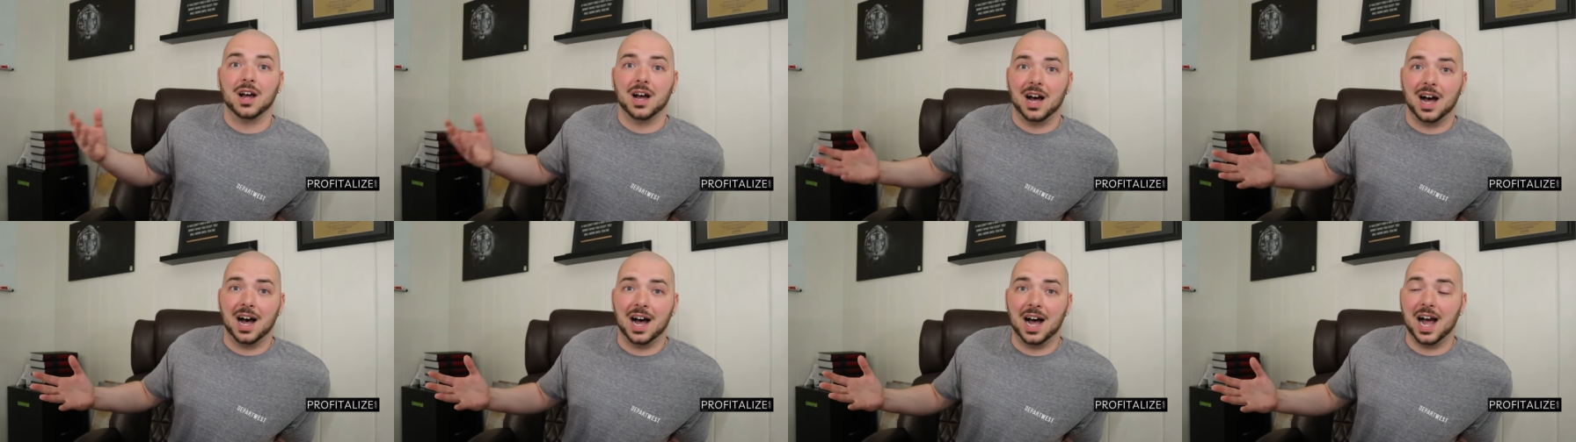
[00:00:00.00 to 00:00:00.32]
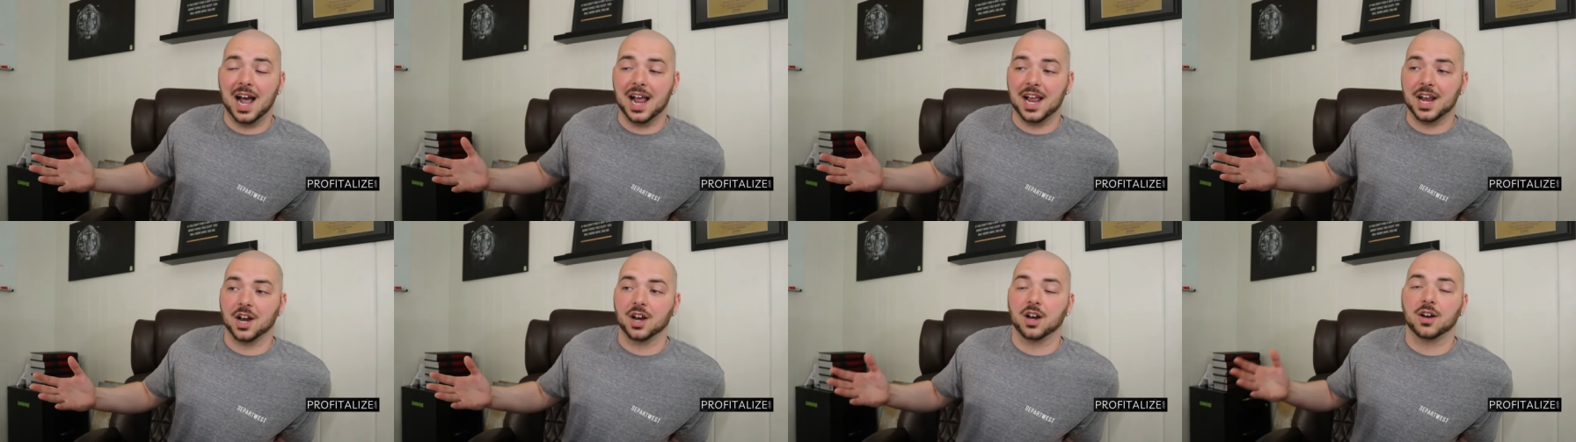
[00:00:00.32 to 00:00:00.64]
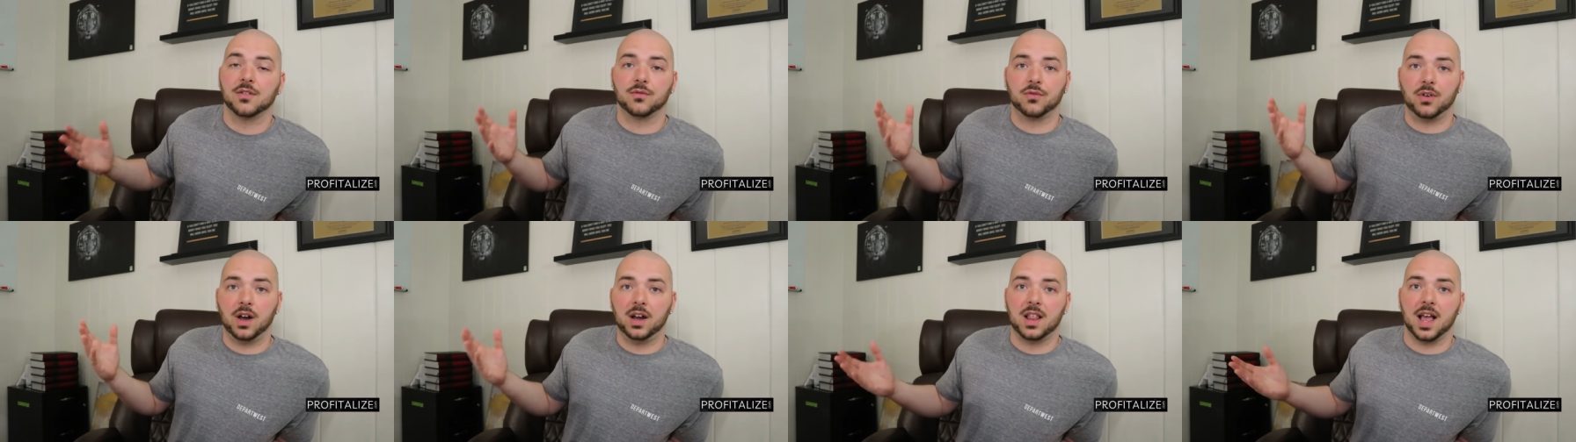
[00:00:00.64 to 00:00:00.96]

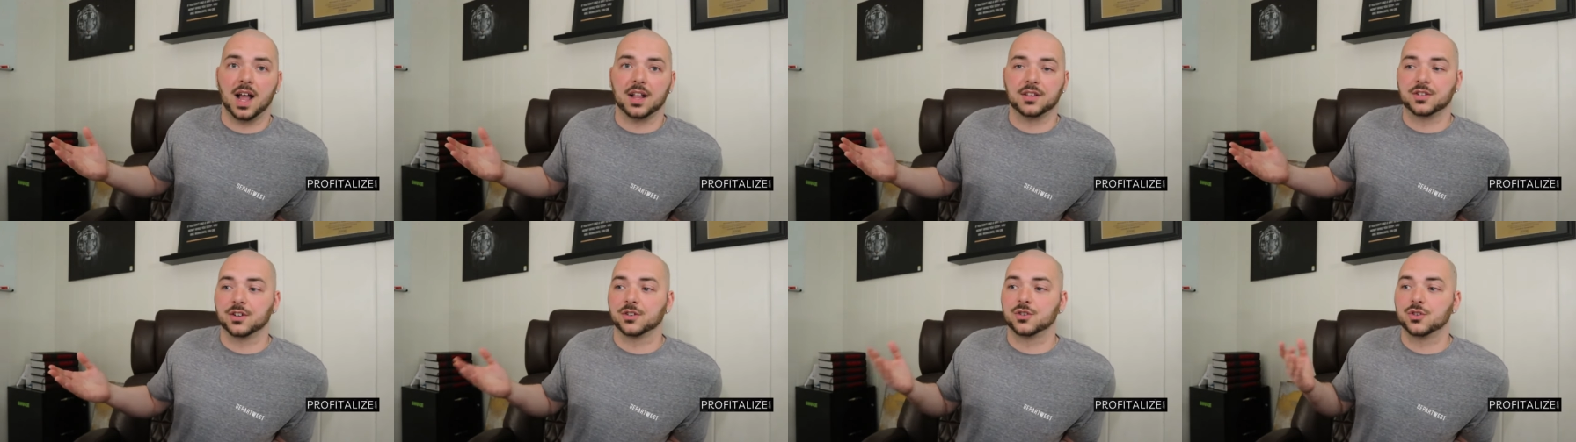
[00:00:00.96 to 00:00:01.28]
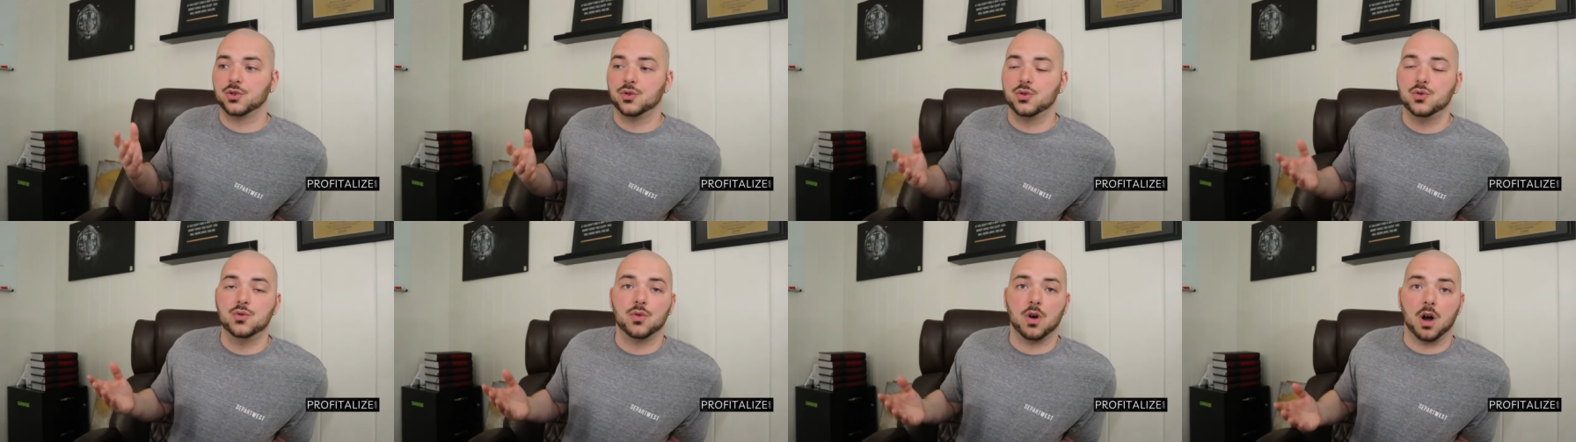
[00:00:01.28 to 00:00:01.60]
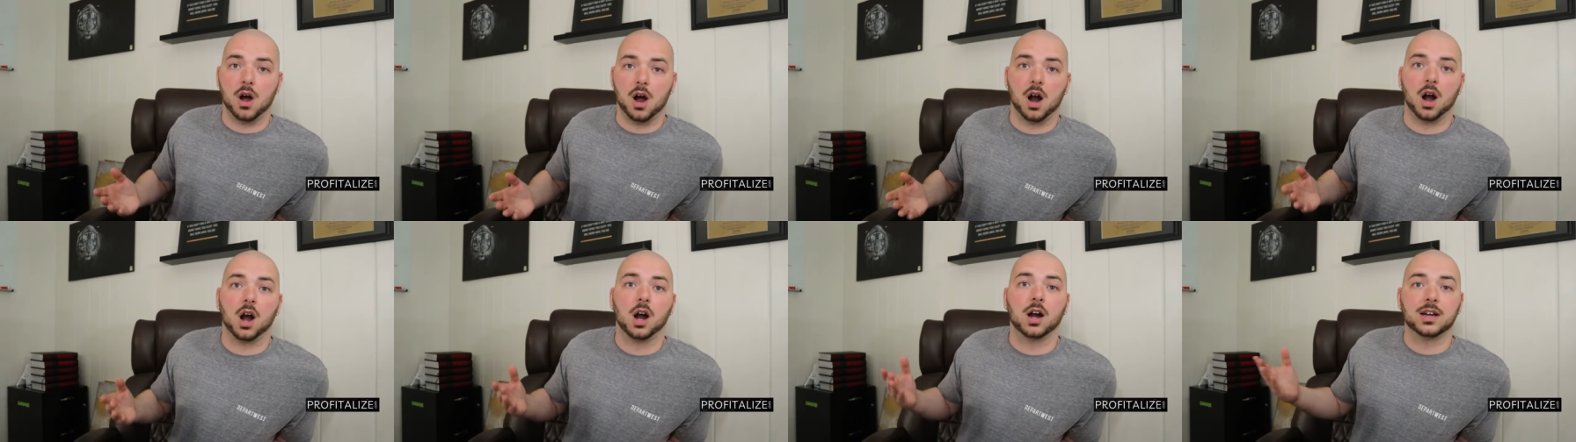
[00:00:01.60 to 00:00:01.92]
hire freelancers who
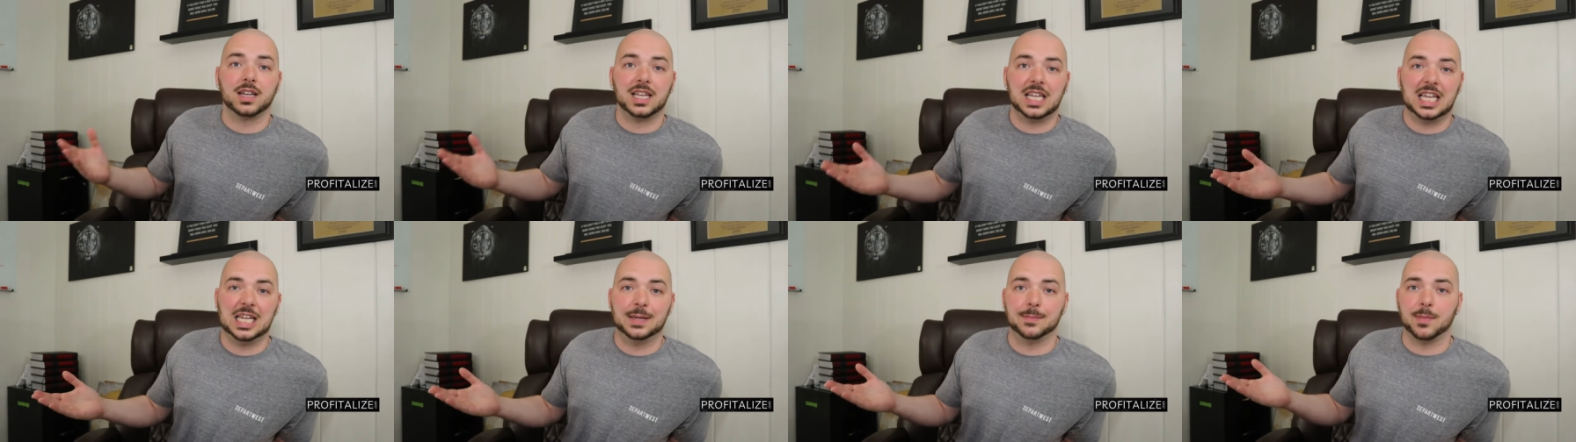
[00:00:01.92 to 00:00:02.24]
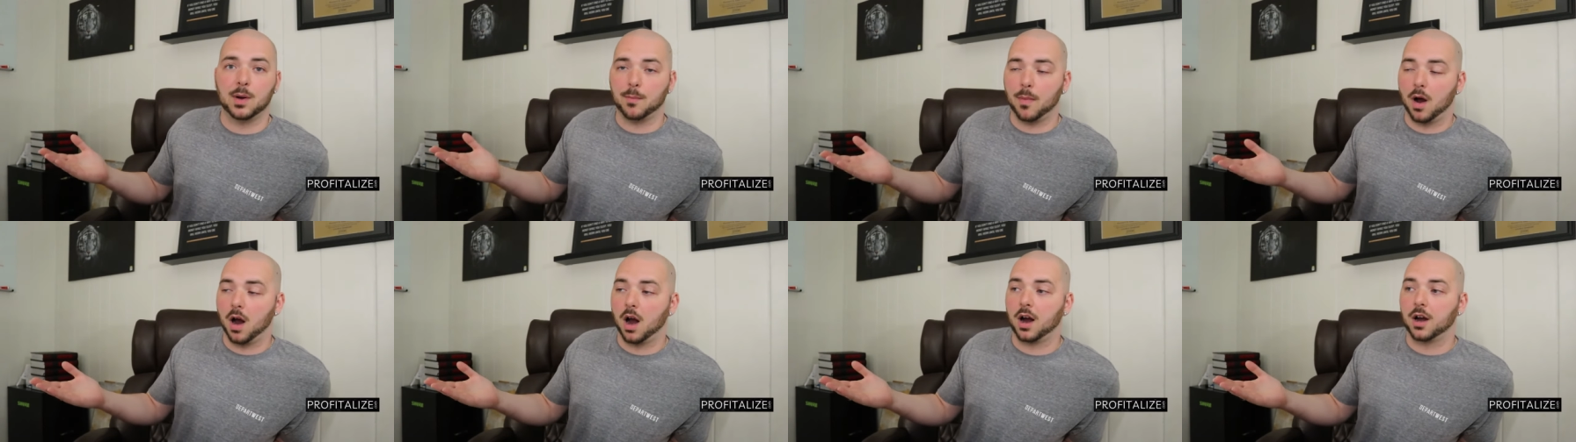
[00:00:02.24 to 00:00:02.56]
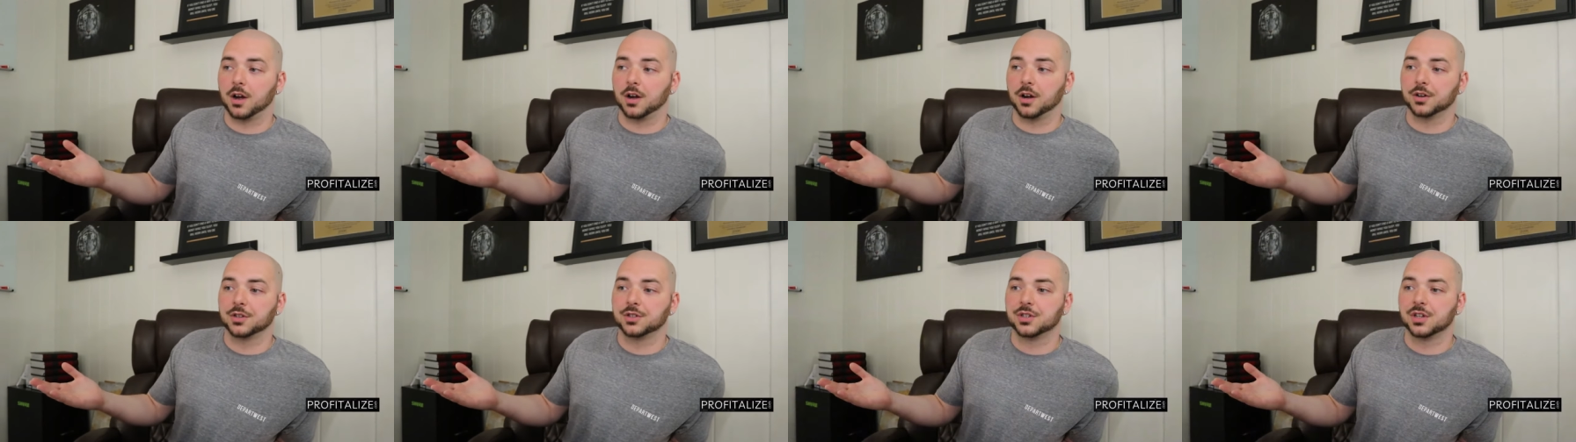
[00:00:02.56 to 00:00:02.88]
are email
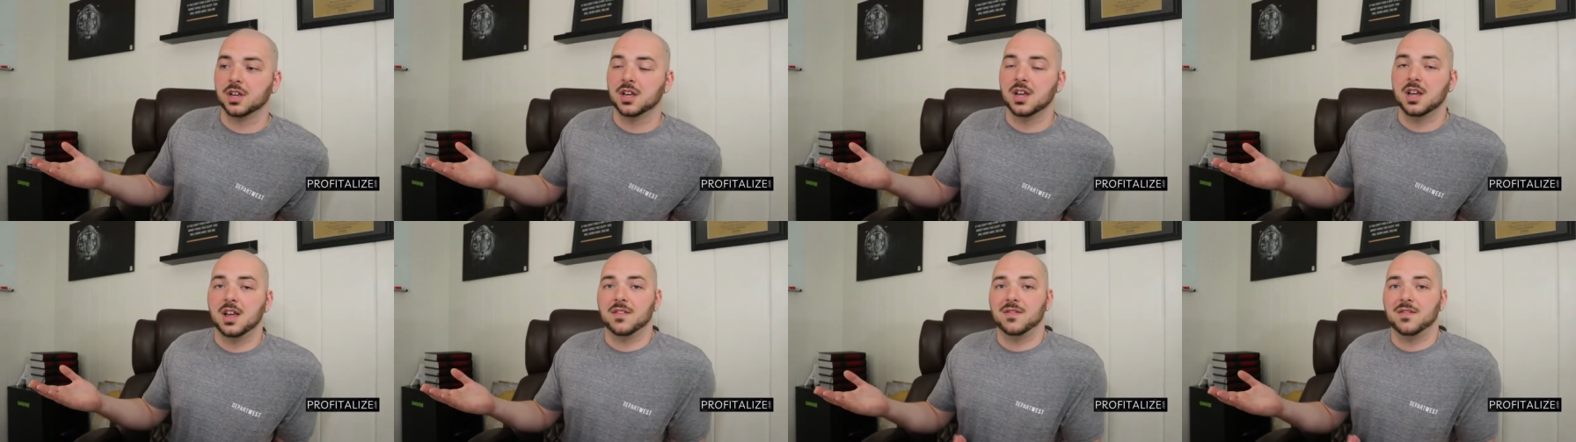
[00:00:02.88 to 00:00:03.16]
marketers.